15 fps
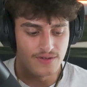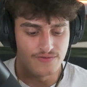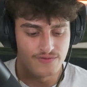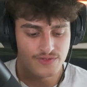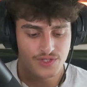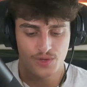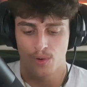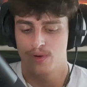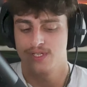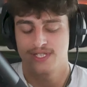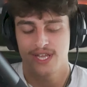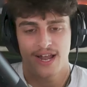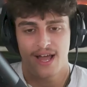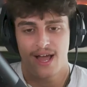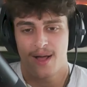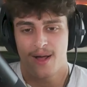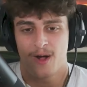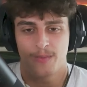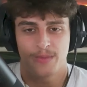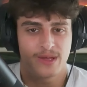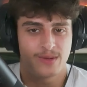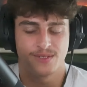stories that I'll
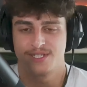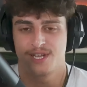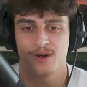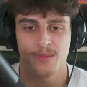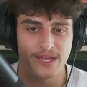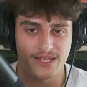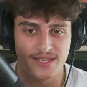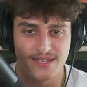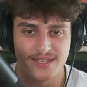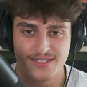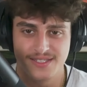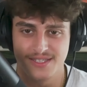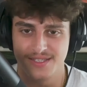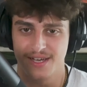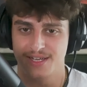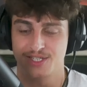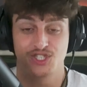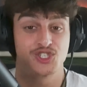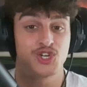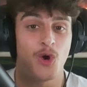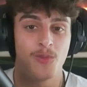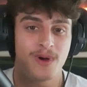be able to tell my kids and like
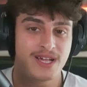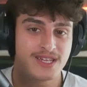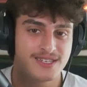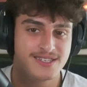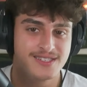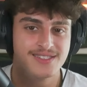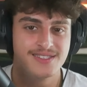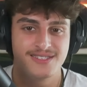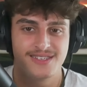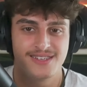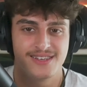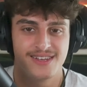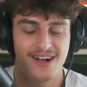show my kids.